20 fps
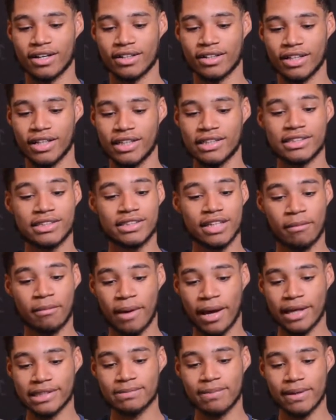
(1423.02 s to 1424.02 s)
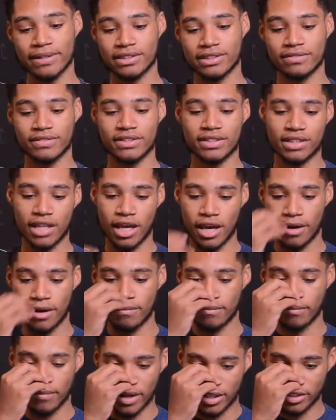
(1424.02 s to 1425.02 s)
in some aspects of this
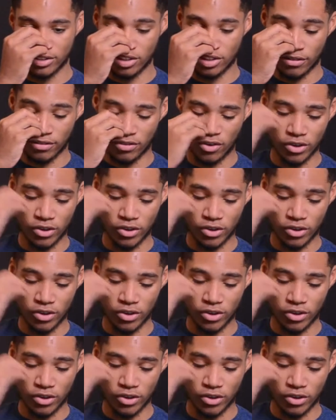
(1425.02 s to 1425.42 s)
game, but of